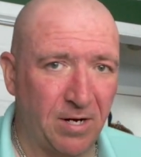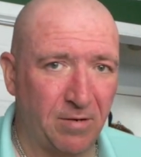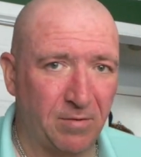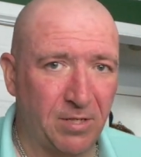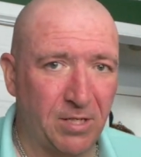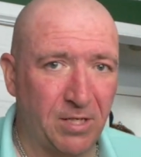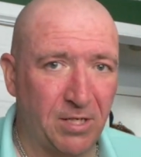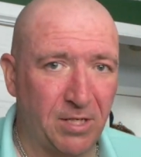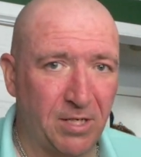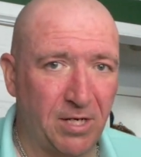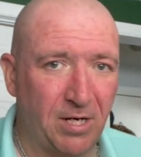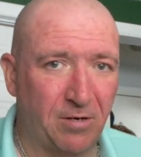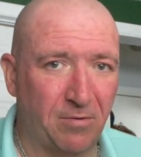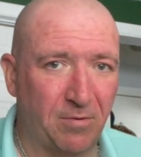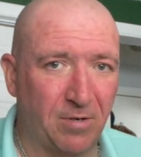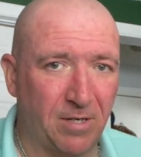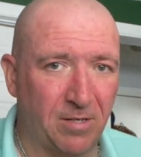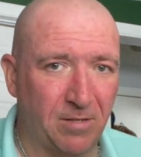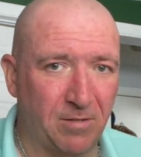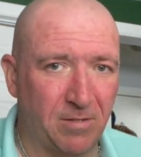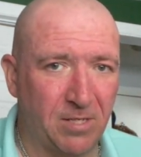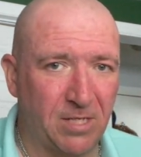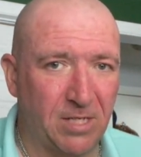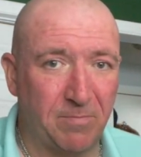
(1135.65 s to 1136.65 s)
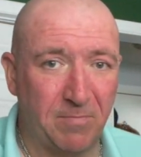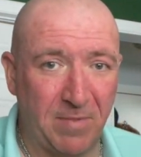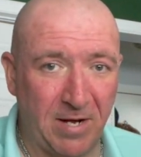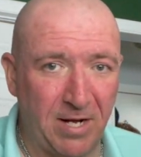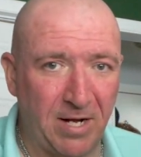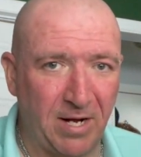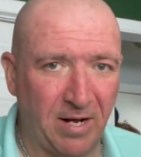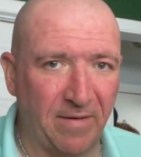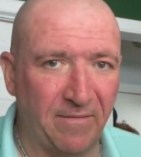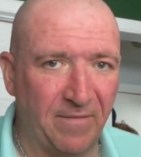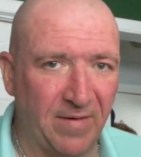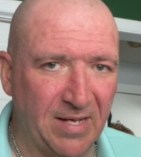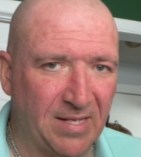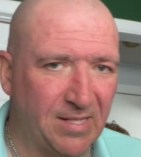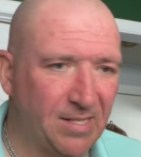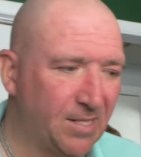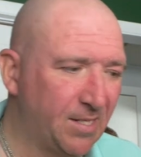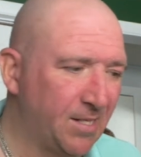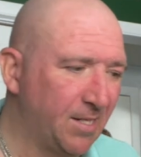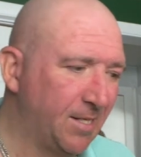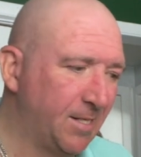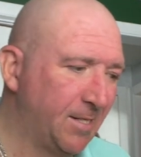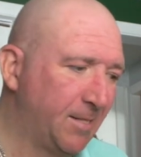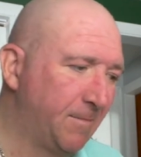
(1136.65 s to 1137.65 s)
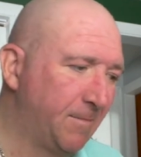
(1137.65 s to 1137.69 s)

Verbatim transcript: have secret spending events,